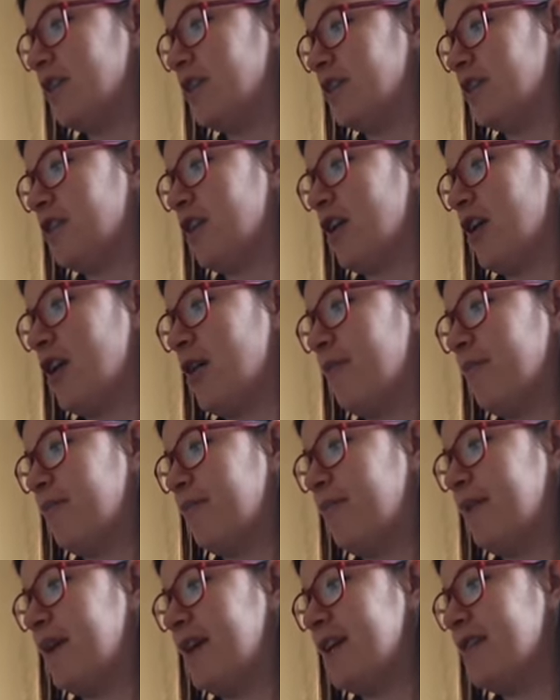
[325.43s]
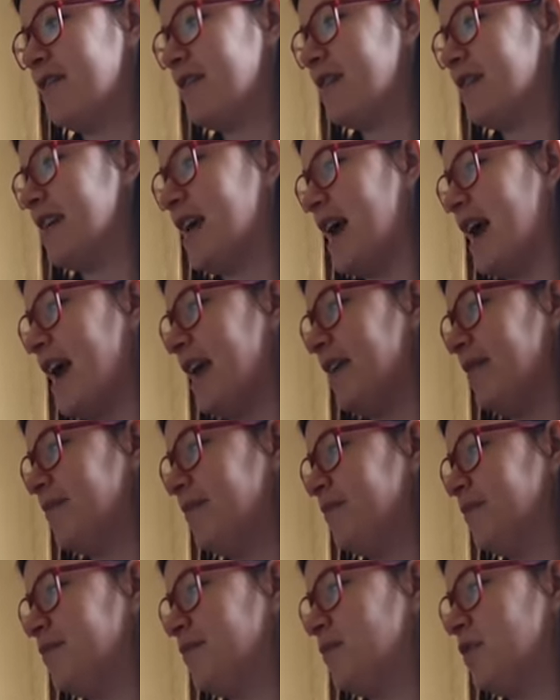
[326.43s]
The Pieridae,
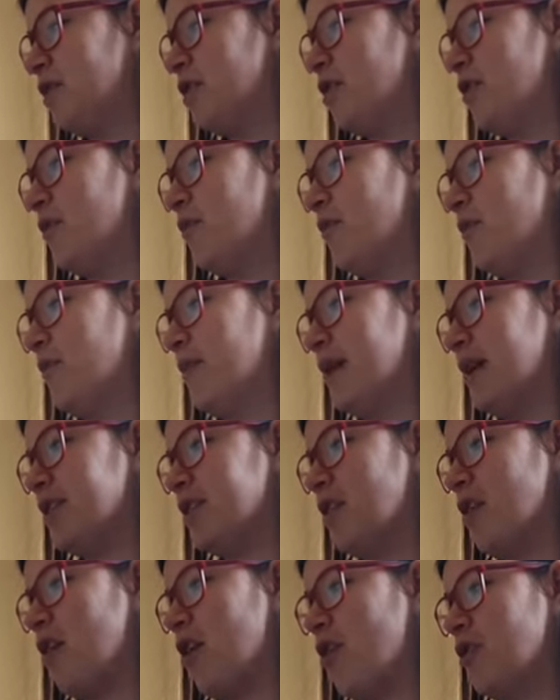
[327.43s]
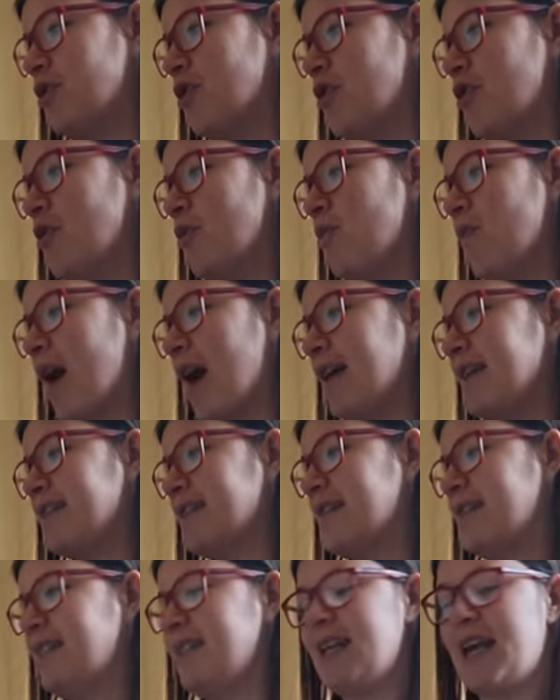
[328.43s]
which are your whites
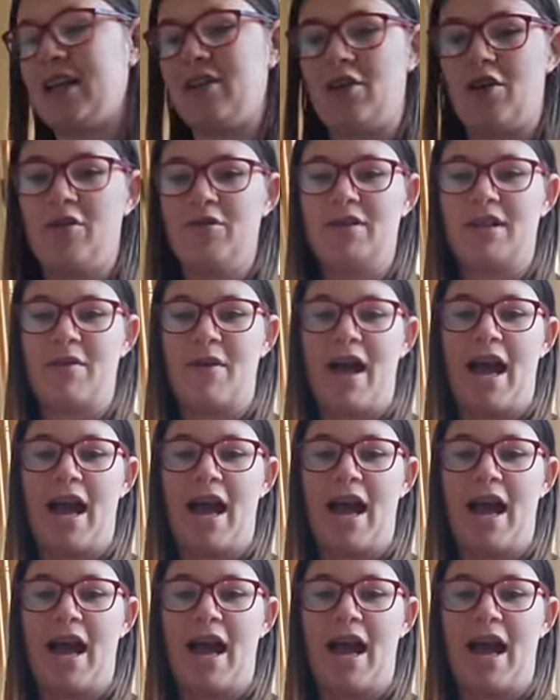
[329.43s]
and yellows. Now I